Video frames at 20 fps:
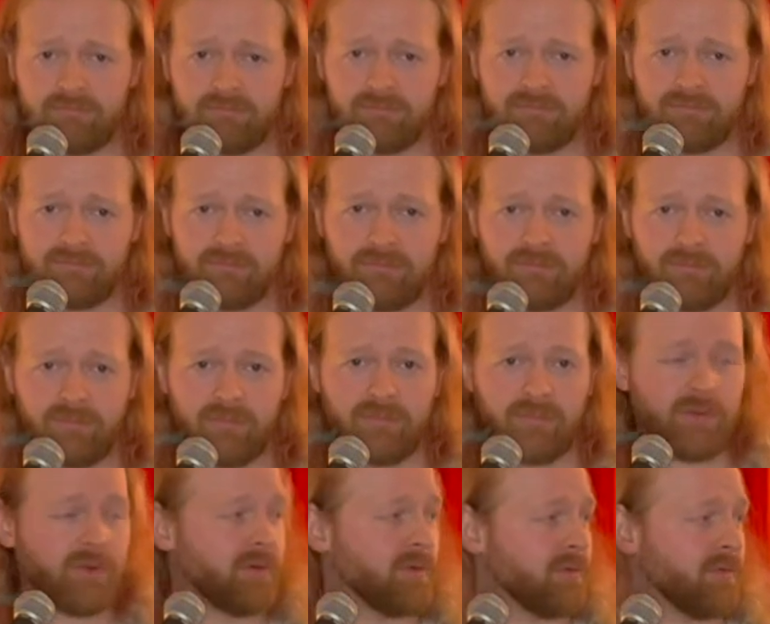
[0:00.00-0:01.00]

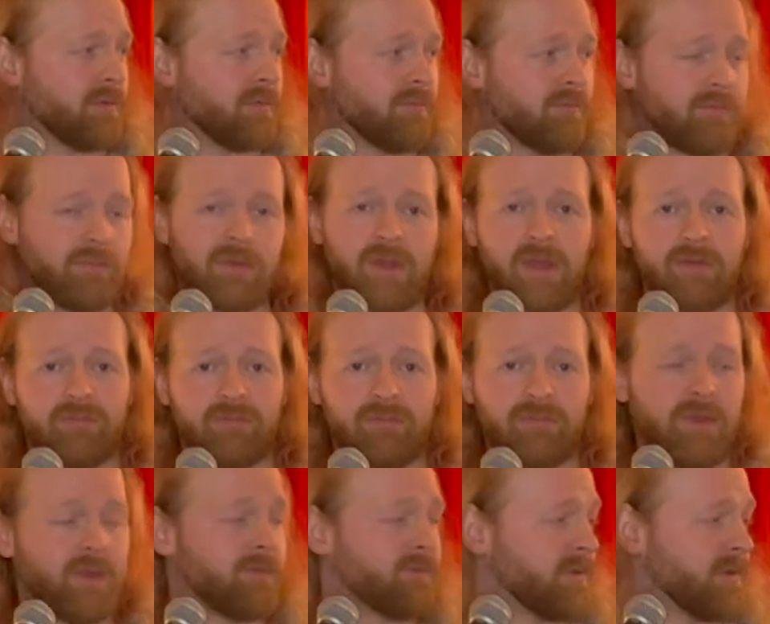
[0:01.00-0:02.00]
having your left arm extend
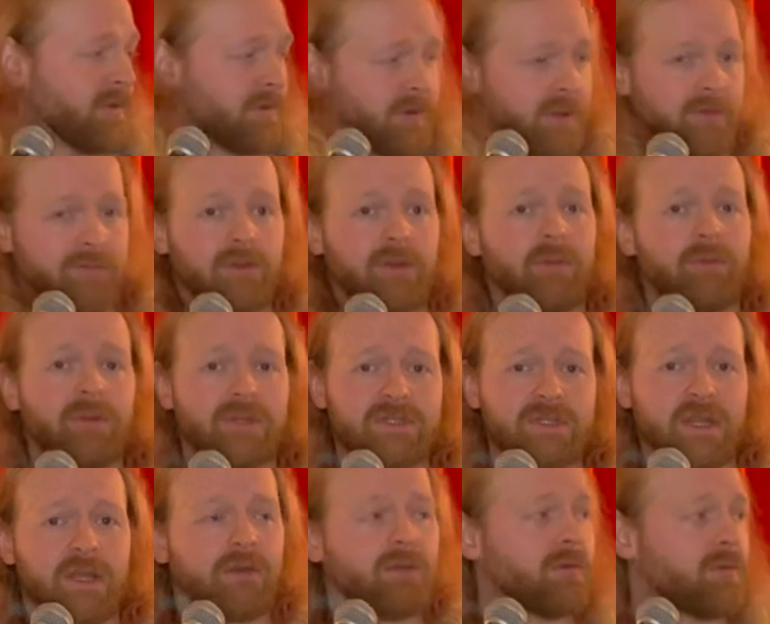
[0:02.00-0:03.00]
all the way up here. So I
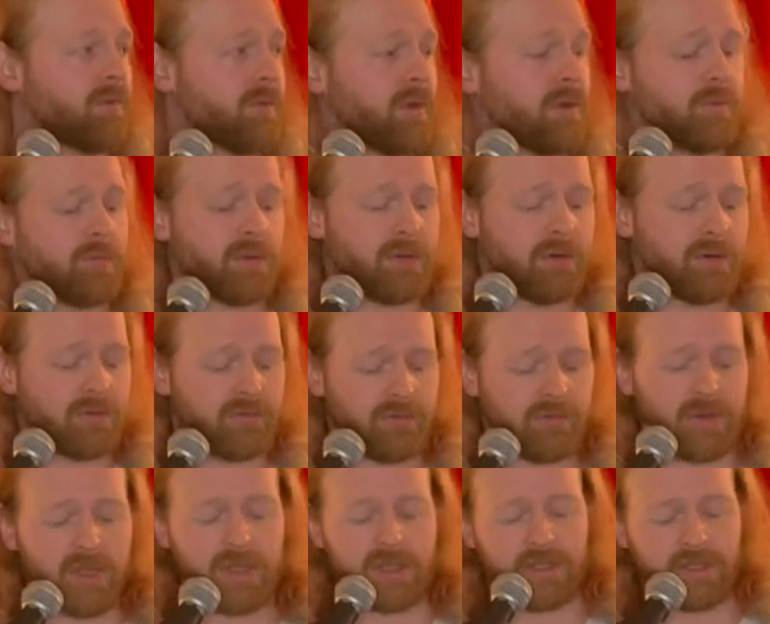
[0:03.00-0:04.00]
like to
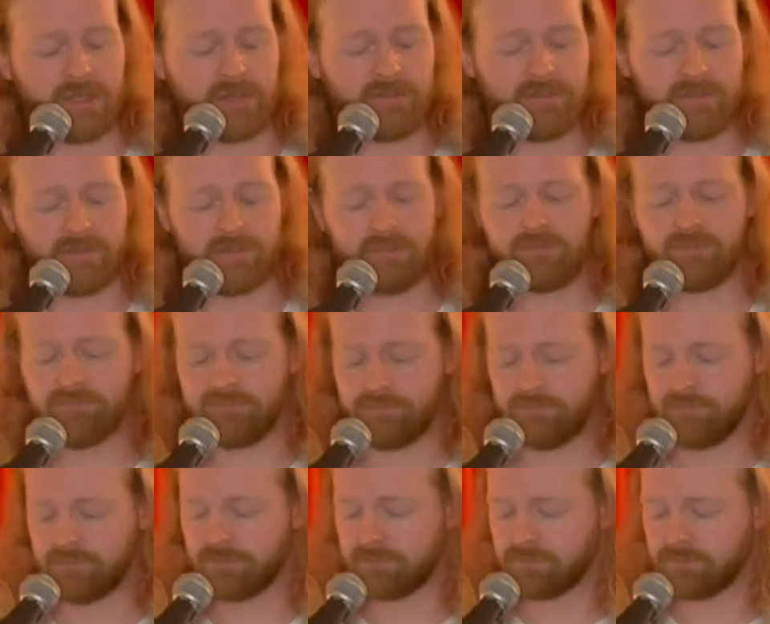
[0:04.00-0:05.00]
put
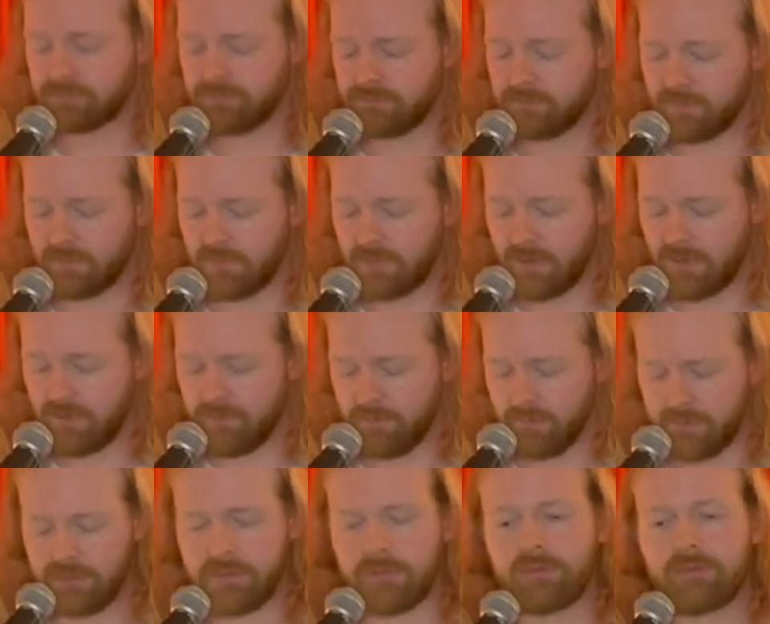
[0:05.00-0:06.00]
it on my right knee
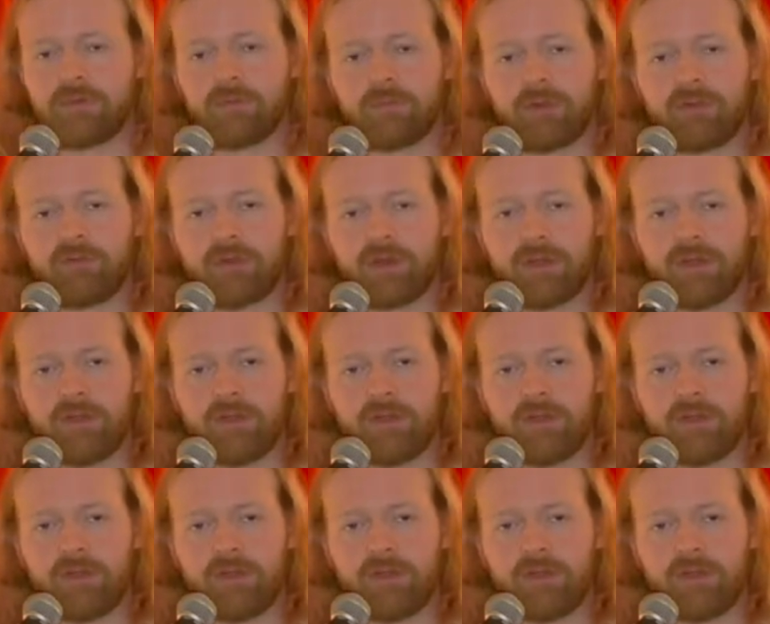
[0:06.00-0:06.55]
instead.